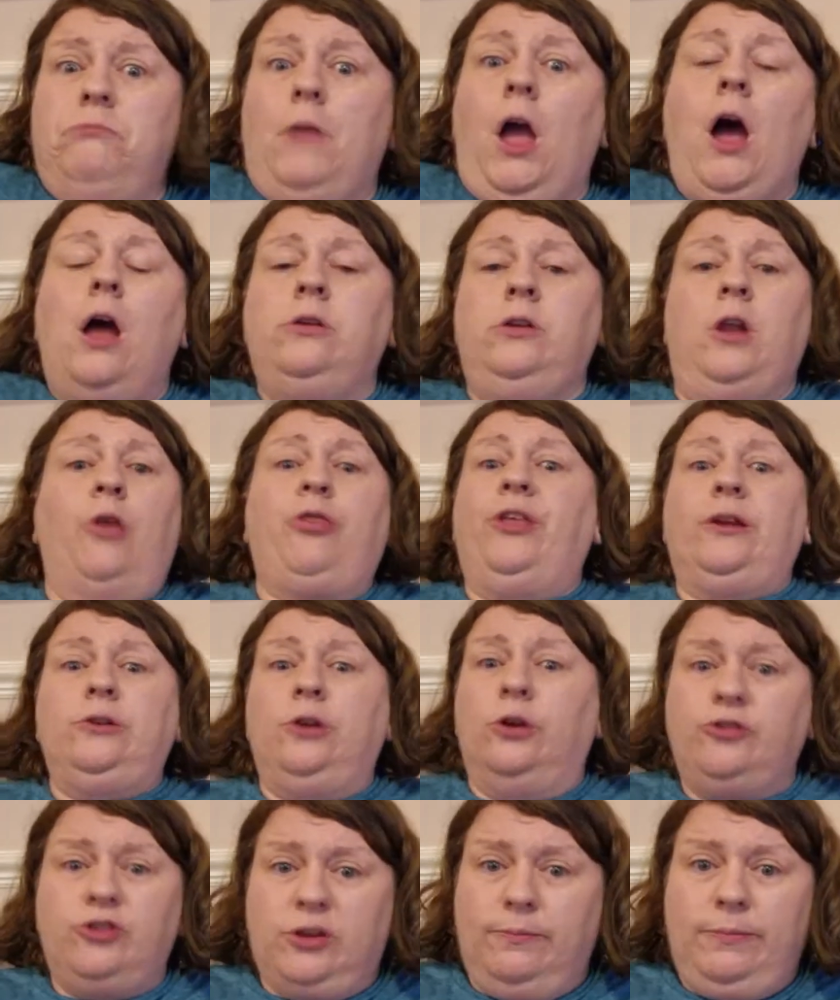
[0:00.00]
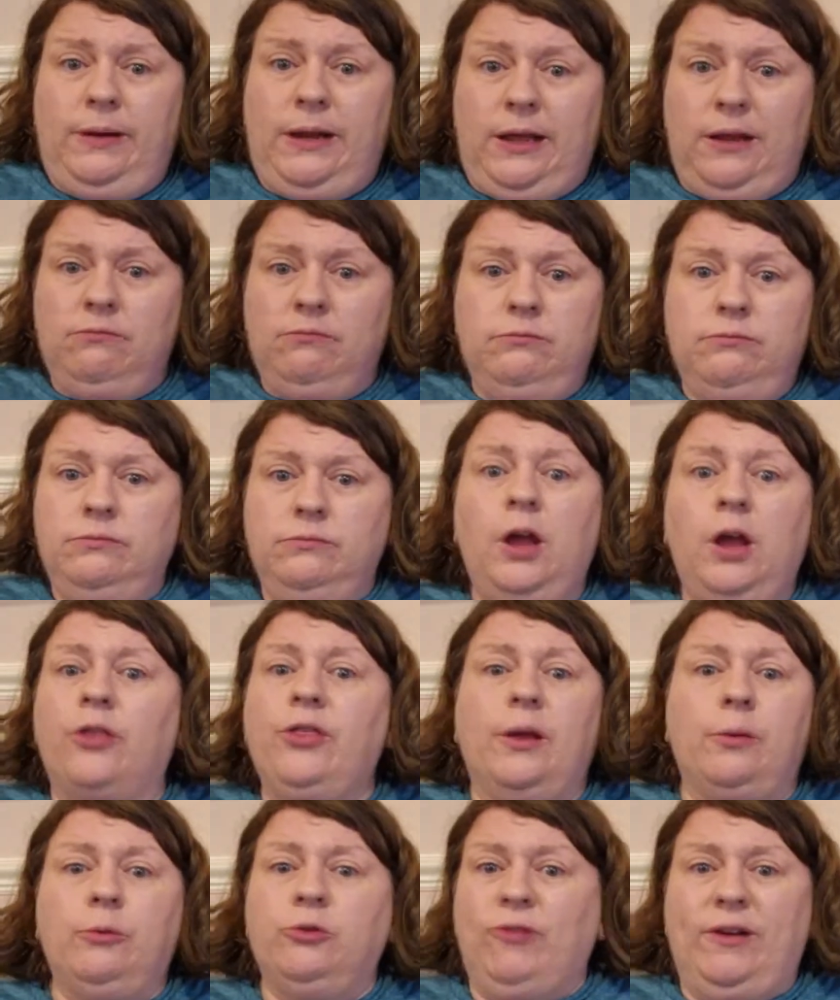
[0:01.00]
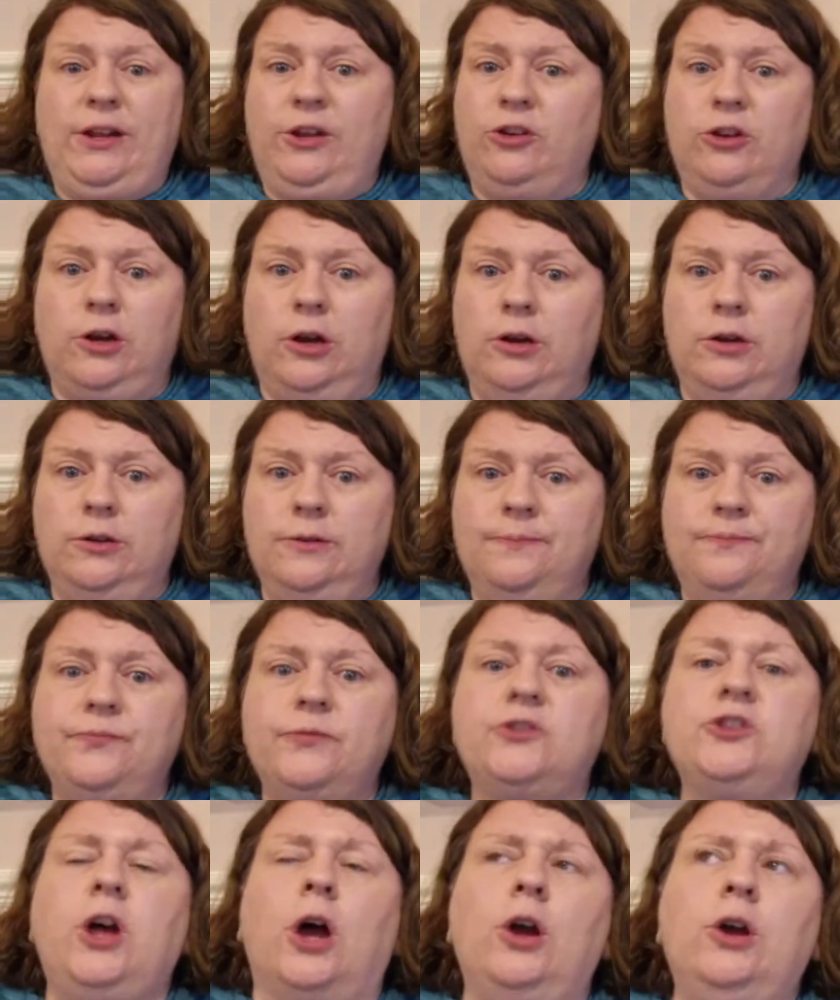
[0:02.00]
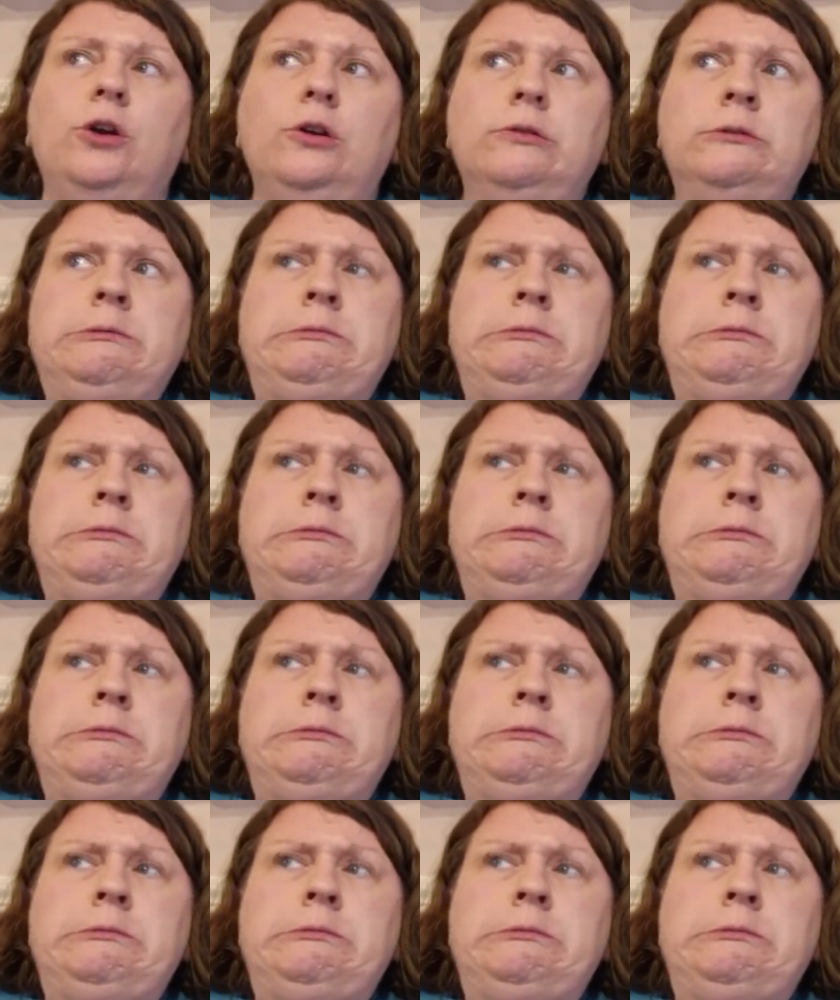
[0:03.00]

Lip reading: nothing looked complete. Nothing was ready to go. So